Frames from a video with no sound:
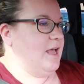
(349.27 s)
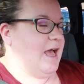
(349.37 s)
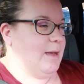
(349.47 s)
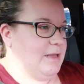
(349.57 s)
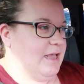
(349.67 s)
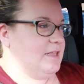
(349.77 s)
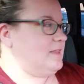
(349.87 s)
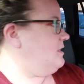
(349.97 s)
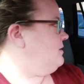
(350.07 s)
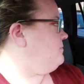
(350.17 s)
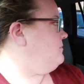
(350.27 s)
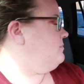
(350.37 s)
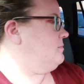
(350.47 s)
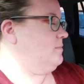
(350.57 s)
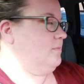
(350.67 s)
Abby you ate, don't get any
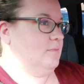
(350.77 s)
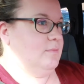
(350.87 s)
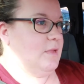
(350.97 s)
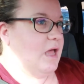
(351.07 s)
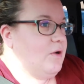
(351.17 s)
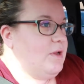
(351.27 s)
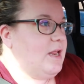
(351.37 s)
pumpkin pie. I don't